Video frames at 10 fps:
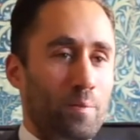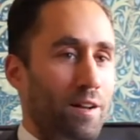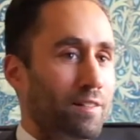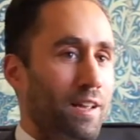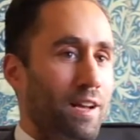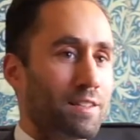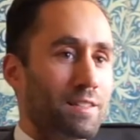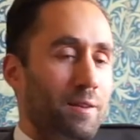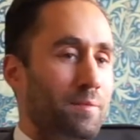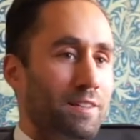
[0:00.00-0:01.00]

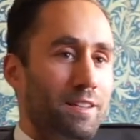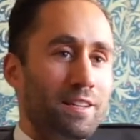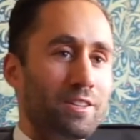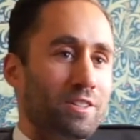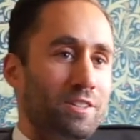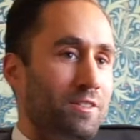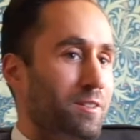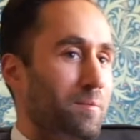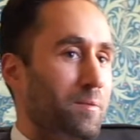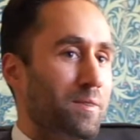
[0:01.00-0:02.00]
Partagas limited edition Series
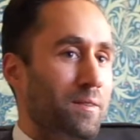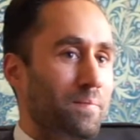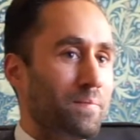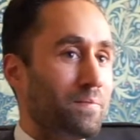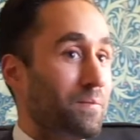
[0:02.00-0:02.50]
Number 1,